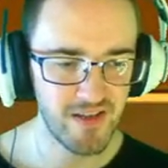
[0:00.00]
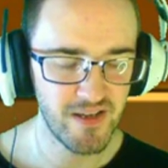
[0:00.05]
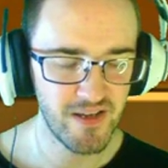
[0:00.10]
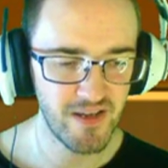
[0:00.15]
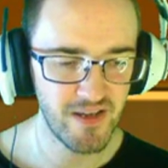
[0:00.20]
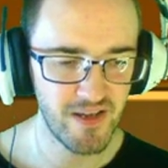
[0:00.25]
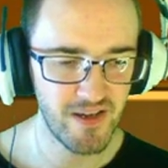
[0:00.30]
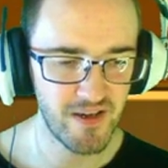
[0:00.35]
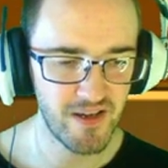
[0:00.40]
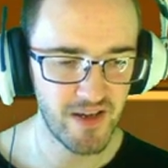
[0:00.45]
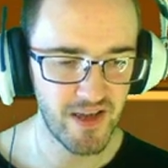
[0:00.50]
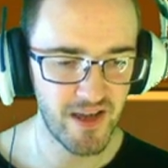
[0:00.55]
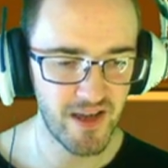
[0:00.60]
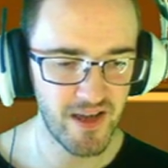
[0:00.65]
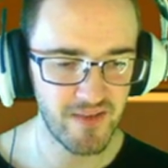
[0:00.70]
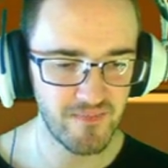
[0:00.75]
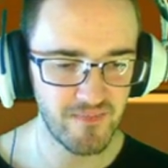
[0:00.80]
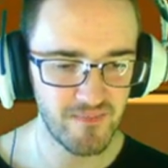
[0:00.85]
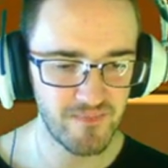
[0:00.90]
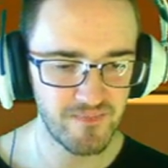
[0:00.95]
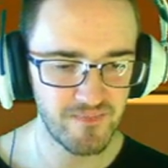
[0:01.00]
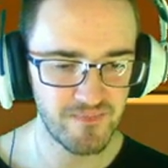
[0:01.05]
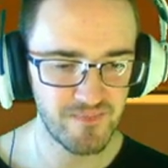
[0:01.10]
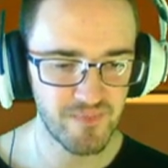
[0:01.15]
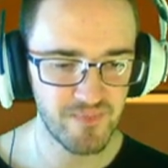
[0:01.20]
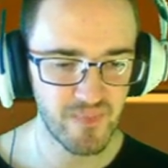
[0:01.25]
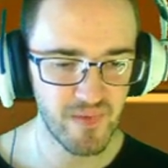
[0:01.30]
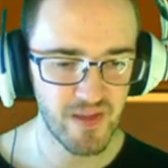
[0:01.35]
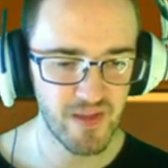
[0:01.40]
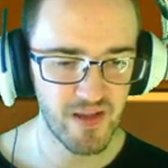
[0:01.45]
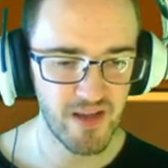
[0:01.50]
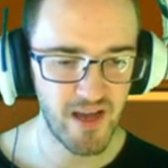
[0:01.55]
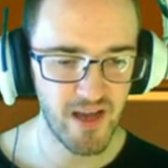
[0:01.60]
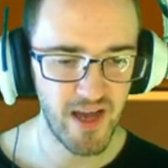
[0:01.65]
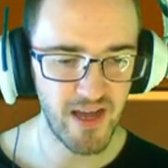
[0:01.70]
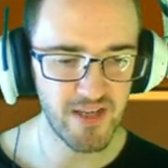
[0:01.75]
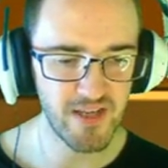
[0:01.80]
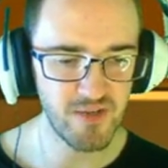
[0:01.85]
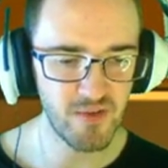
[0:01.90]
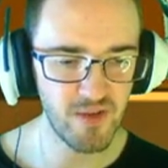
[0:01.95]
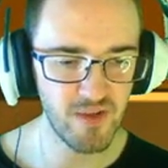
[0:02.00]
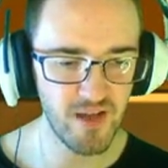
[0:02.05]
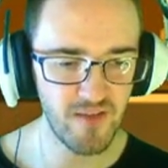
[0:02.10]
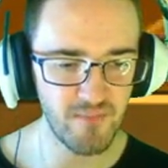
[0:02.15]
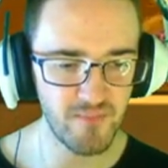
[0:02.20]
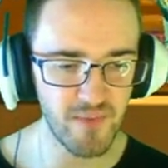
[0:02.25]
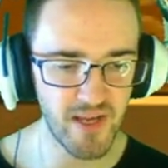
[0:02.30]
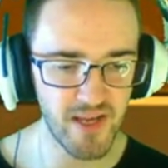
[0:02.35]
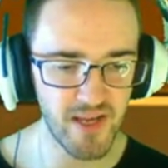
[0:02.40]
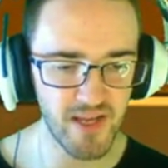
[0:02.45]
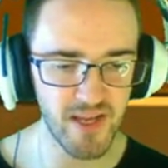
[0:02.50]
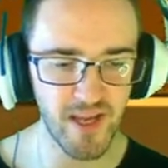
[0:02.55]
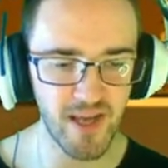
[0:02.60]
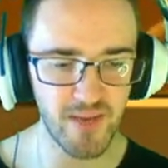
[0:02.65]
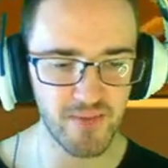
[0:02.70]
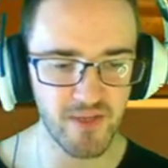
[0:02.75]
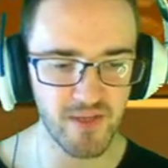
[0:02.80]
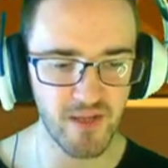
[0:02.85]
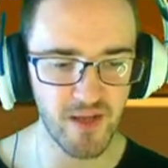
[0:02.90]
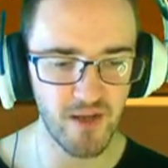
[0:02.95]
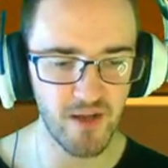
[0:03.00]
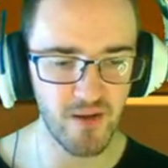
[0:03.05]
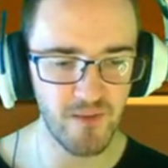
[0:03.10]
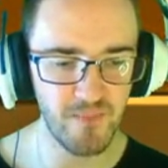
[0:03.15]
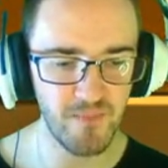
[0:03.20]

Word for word: oh god. I do love minigames though.